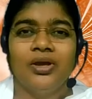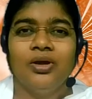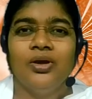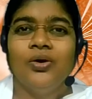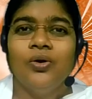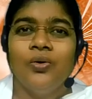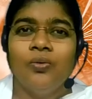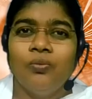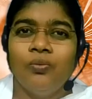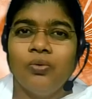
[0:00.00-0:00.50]

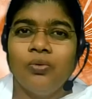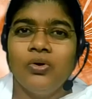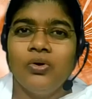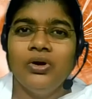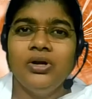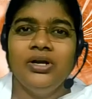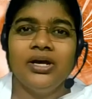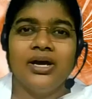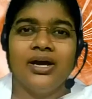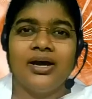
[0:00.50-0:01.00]
What
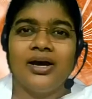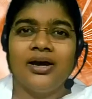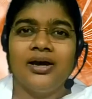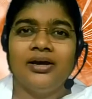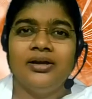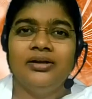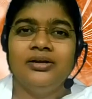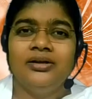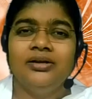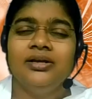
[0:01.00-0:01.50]
are
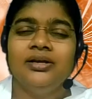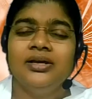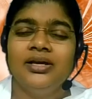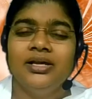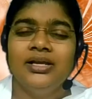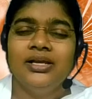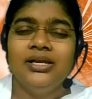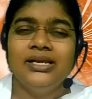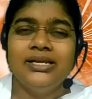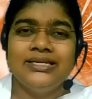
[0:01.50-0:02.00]

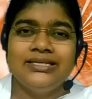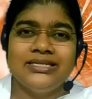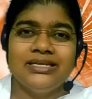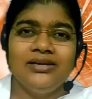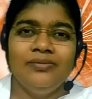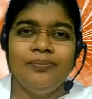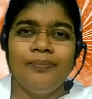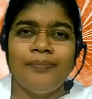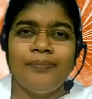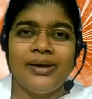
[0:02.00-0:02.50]
little
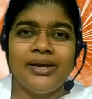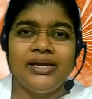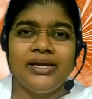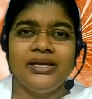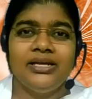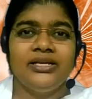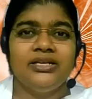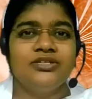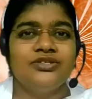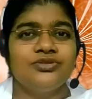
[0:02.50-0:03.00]

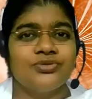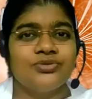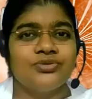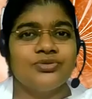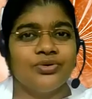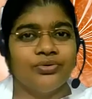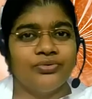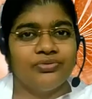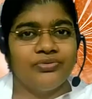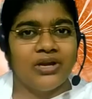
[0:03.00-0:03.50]
pains
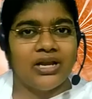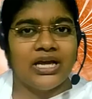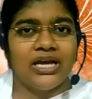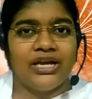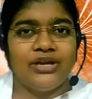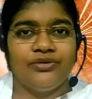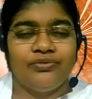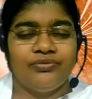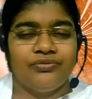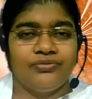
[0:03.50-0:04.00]
of
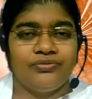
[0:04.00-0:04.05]
life?